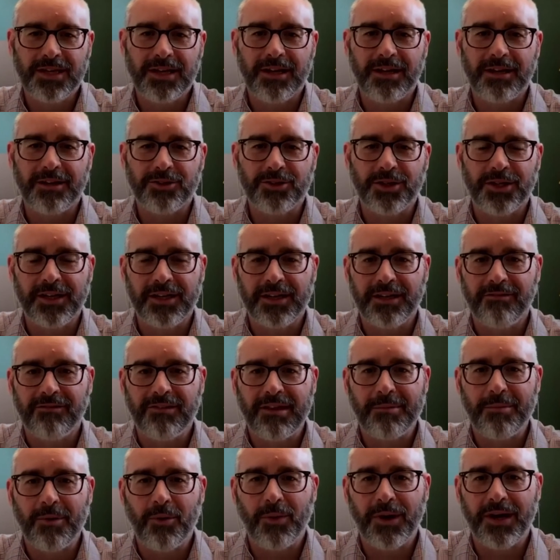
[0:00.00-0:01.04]
uh, trying to give
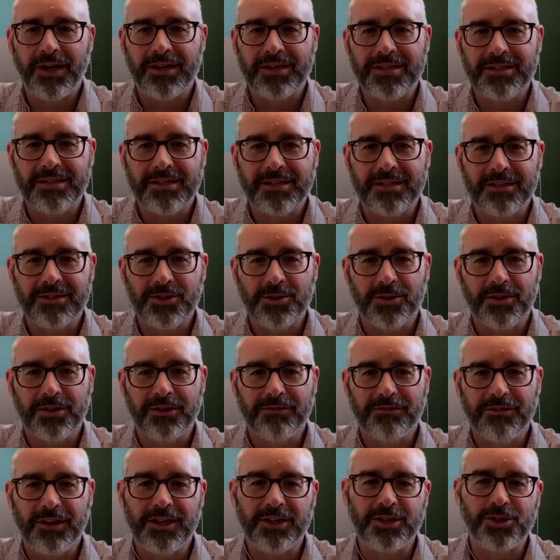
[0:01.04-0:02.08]
them a way to still sort
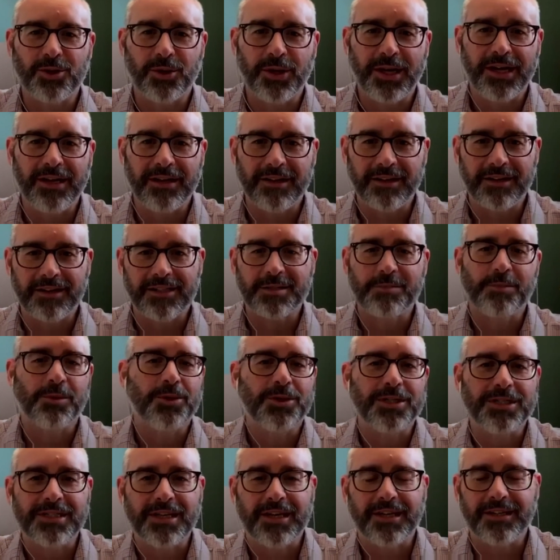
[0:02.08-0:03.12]
of enjoy it and
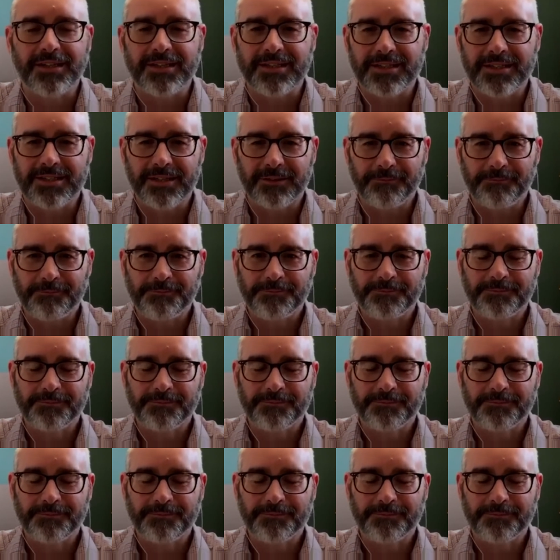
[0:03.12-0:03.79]
explore science.